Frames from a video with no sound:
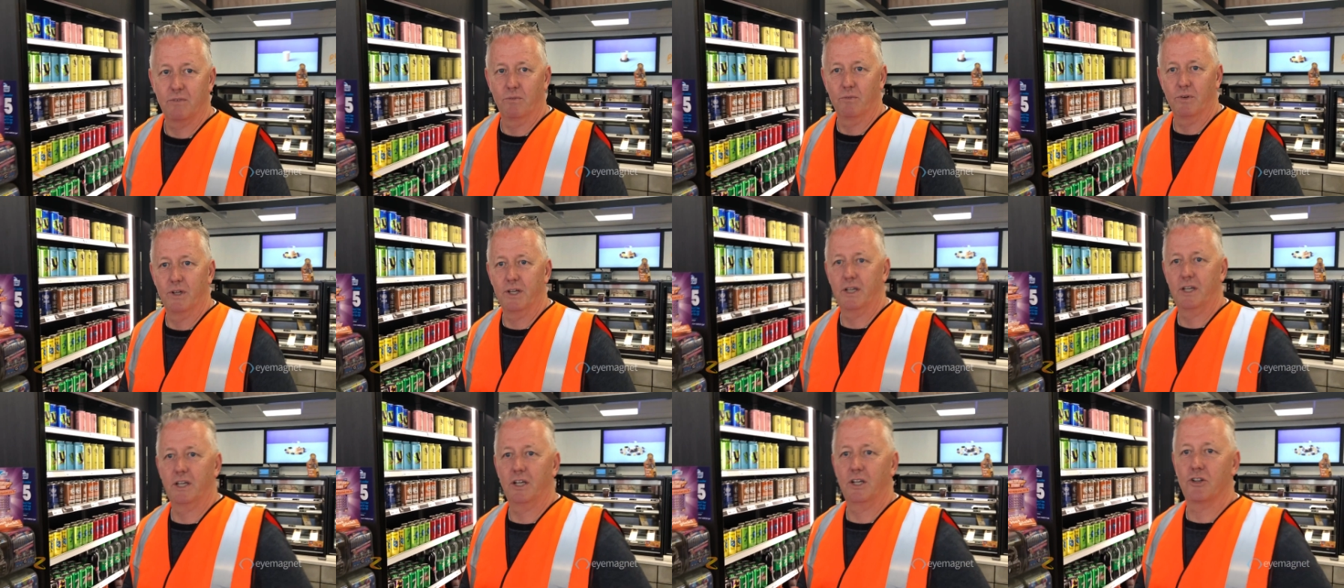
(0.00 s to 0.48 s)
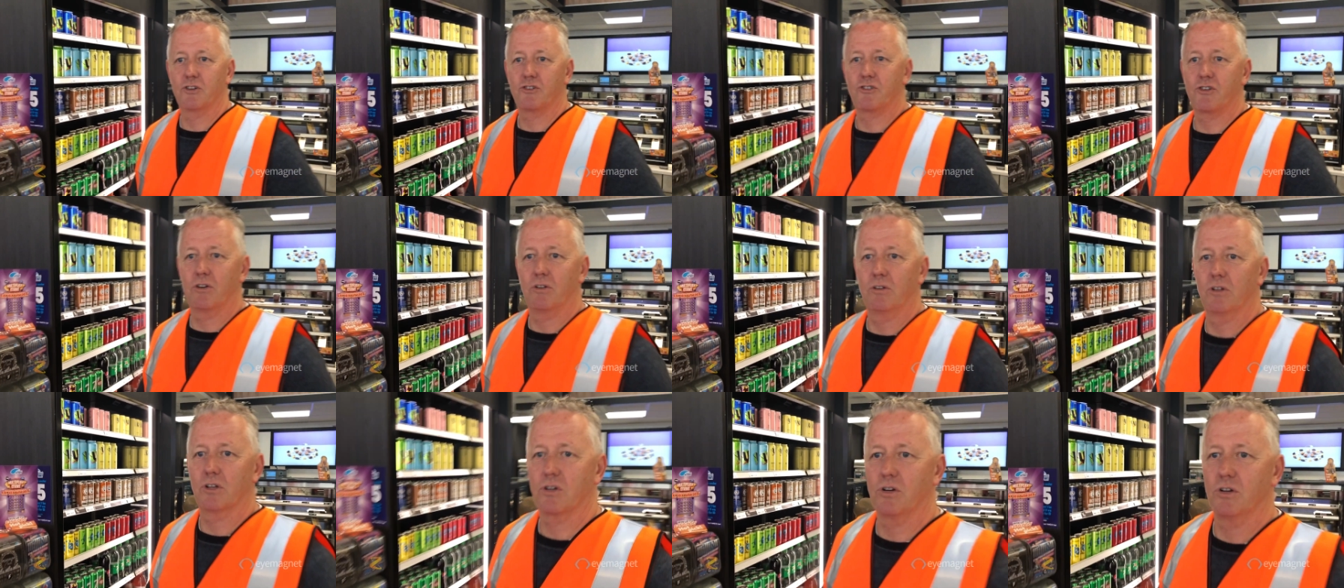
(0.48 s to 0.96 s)
We can
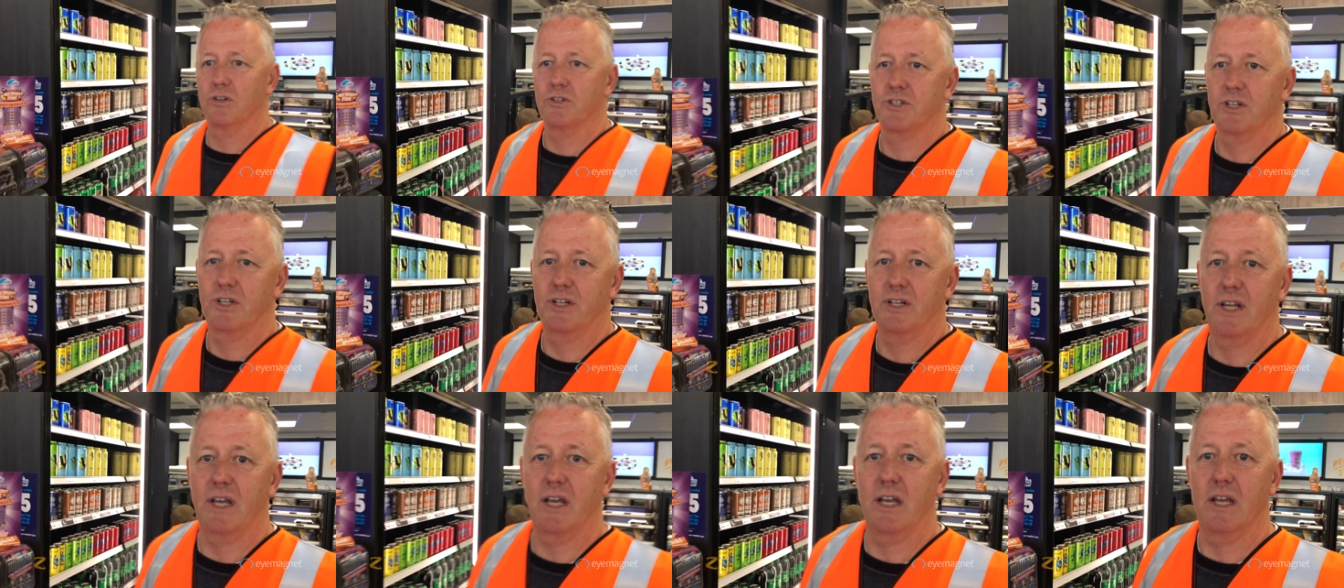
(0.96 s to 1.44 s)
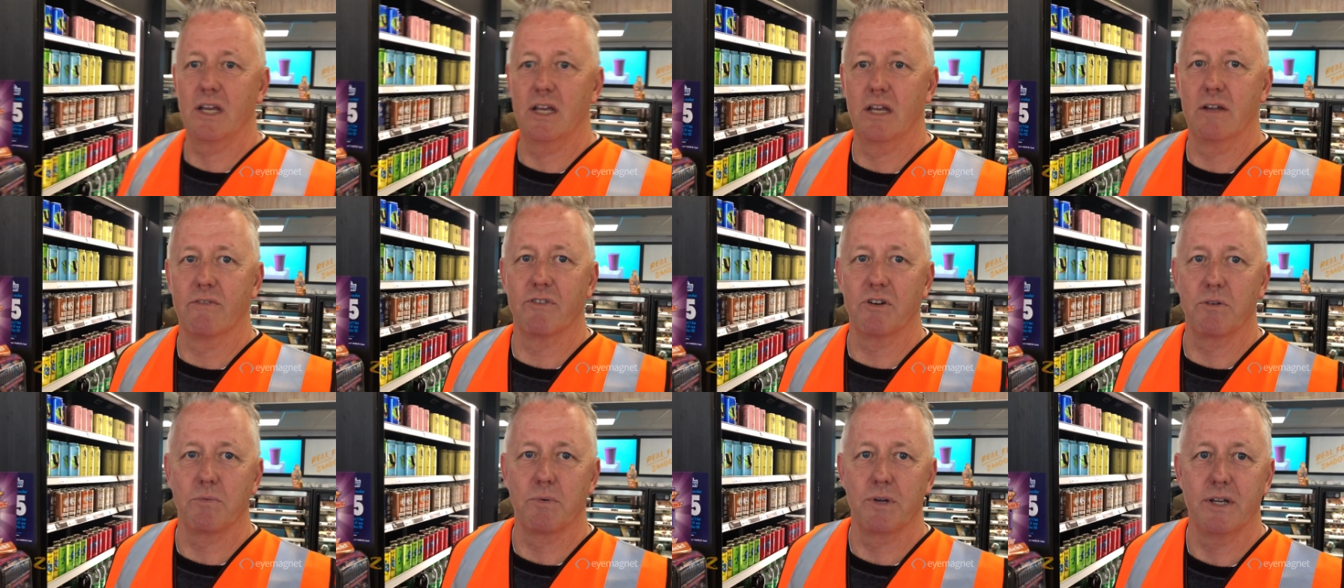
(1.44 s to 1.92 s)
control the content
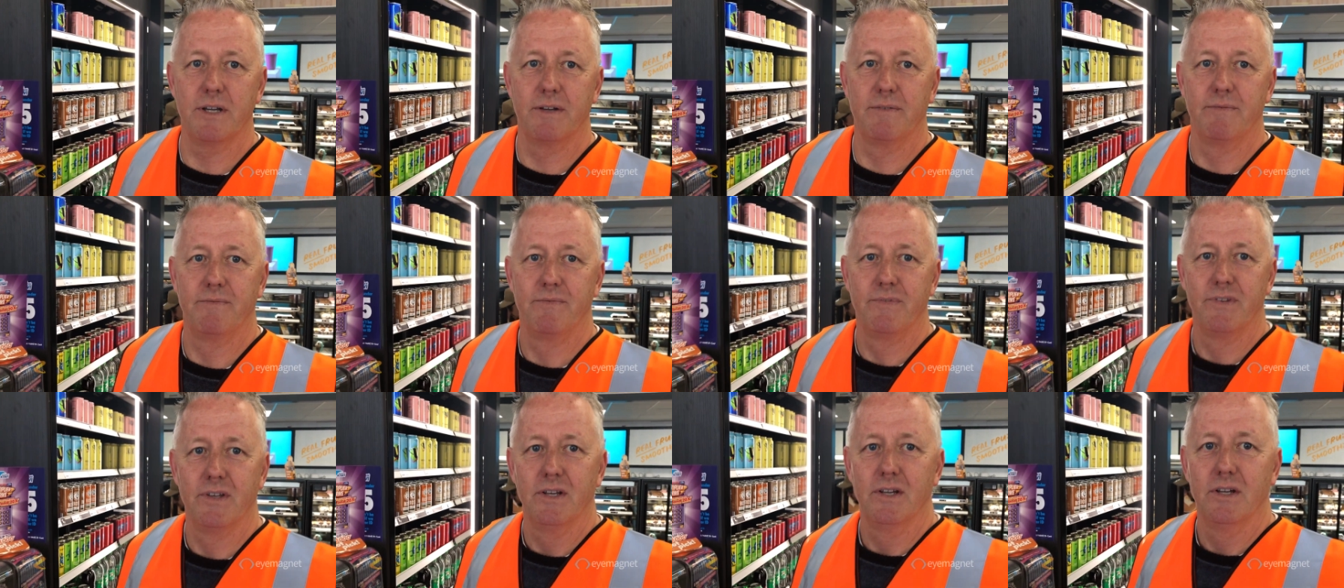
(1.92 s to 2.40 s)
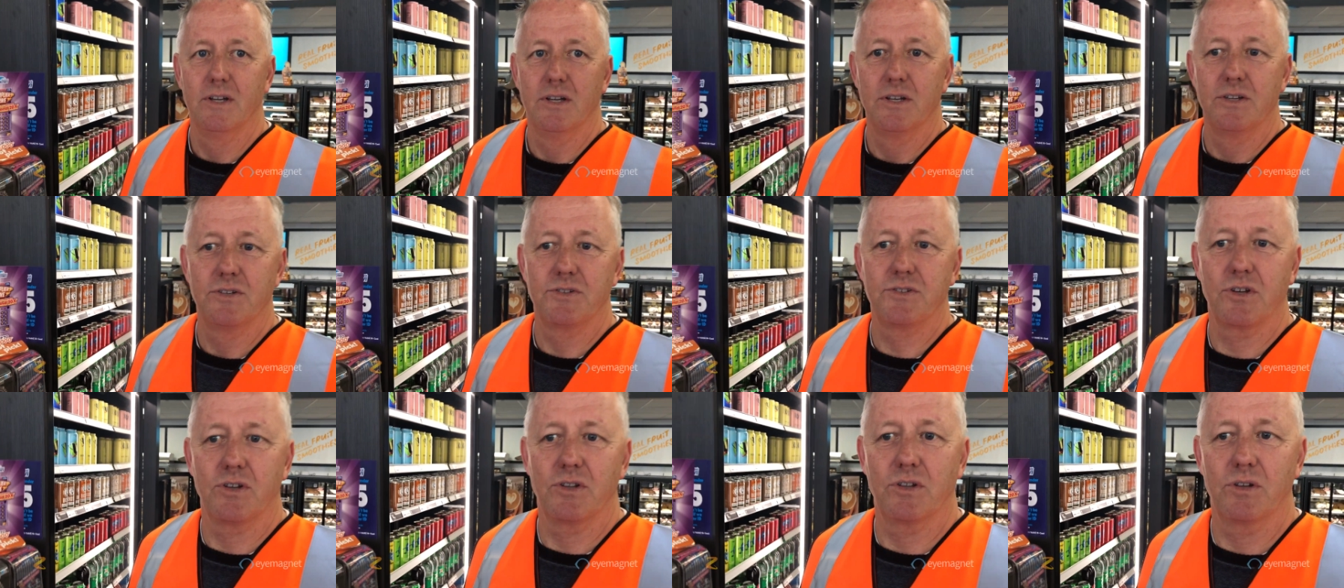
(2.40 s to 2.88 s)
everywhere,
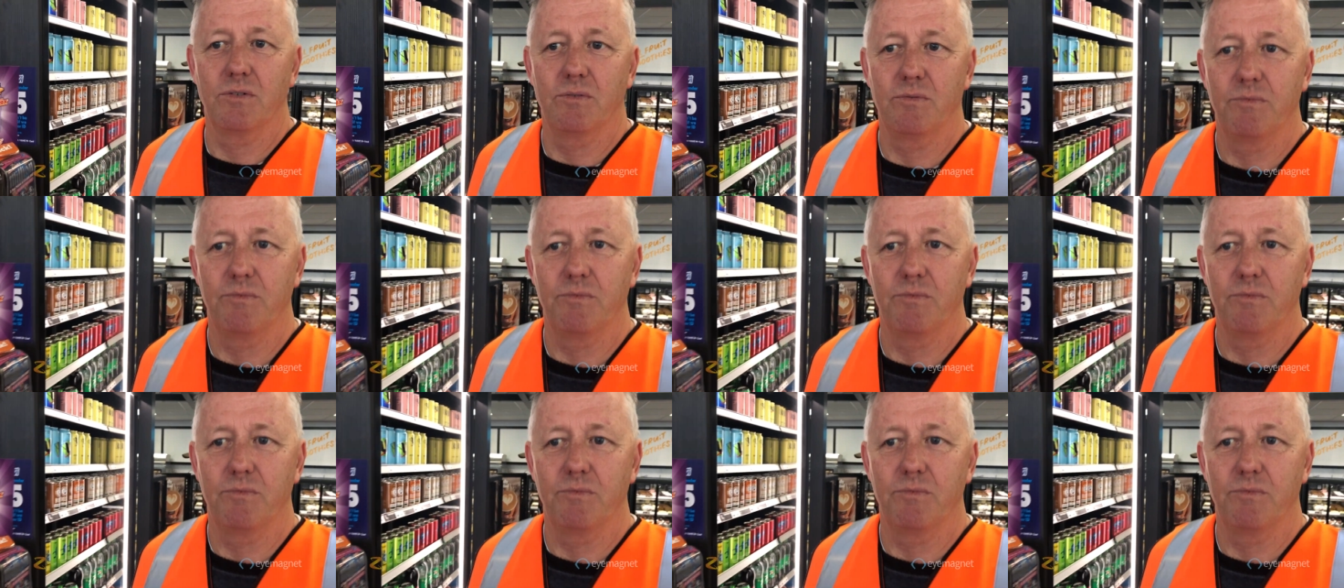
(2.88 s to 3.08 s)
so that